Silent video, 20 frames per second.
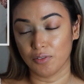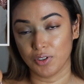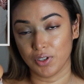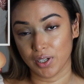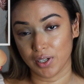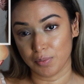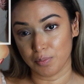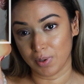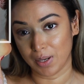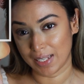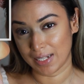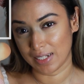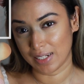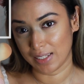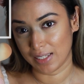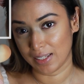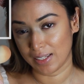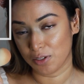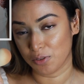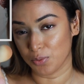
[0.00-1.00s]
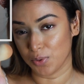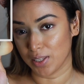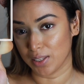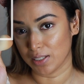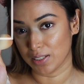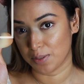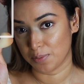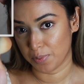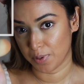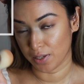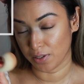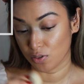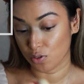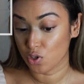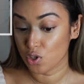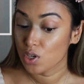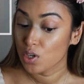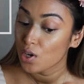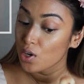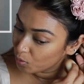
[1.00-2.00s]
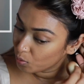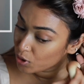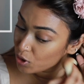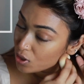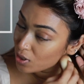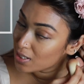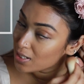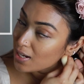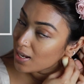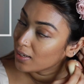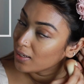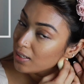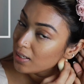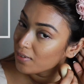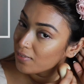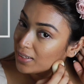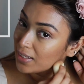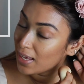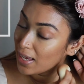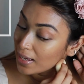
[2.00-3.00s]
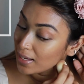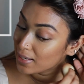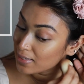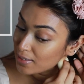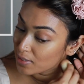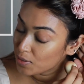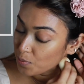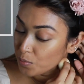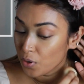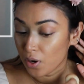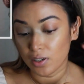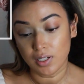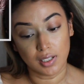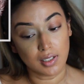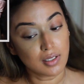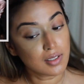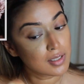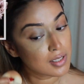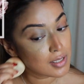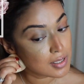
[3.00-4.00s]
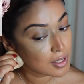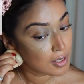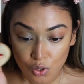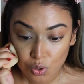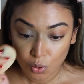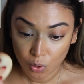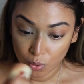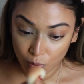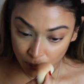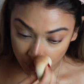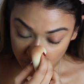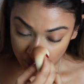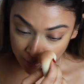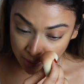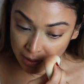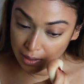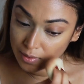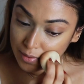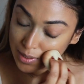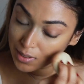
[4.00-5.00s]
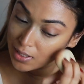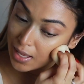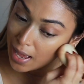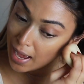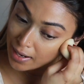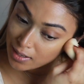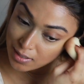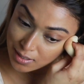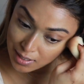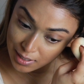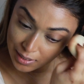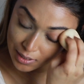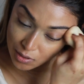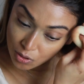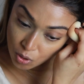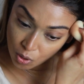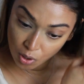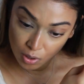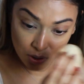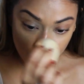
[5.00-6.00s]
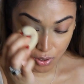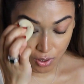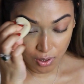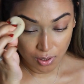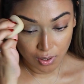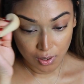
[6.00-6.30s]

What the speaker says: We are blending it with a sponge, which is taking away the excess products. So there is actually not